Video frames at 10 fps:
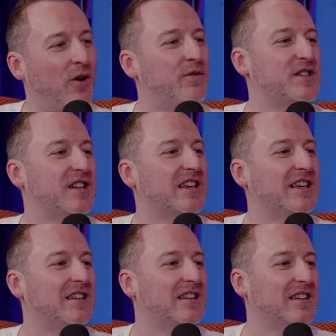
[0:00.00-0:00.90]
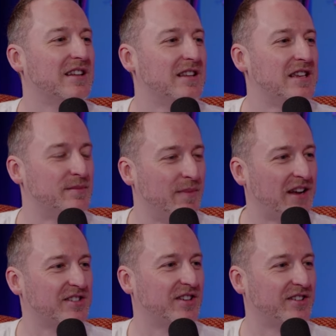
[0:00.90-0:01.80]
Obviously, his
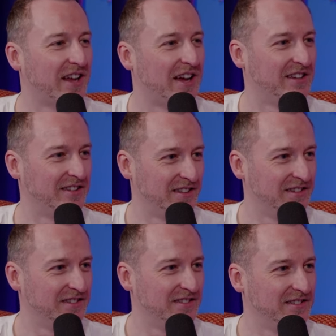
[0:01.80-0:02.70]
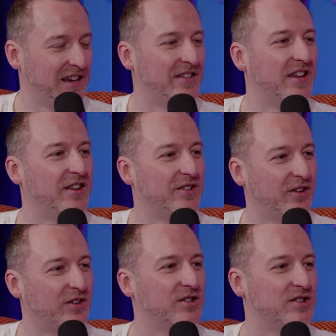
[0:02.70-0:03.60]
master died, and then the
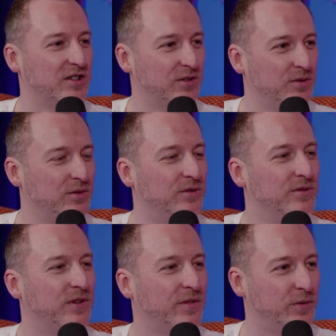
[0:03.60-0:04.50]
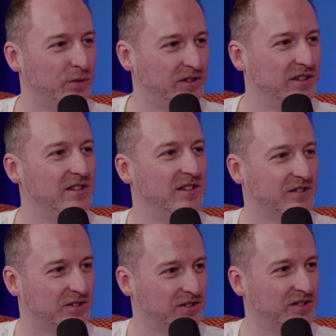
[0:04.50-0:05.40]
dog used to go for fourteen
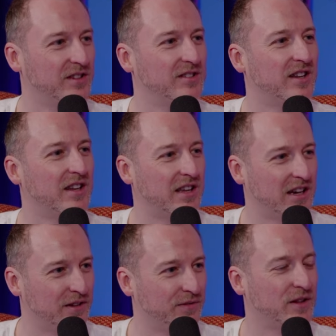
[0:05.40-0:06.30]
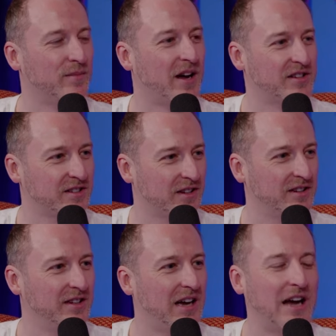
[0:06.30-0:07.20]
years to the grave of the master.
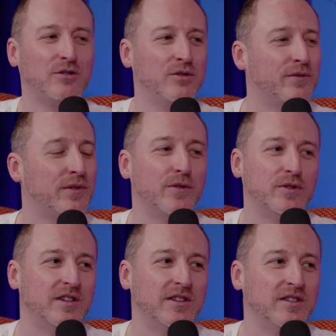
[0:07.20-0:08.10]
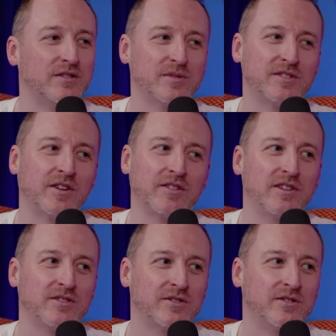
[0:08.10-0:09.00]
I don't know if the fourteen years was dog
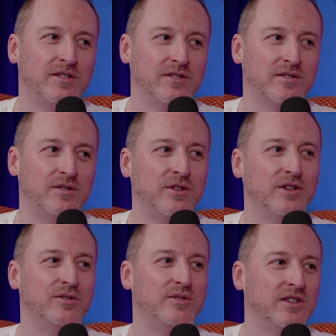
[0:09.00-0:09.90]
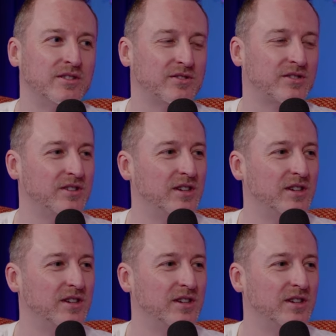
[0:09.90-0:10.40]
years though. It's only two years.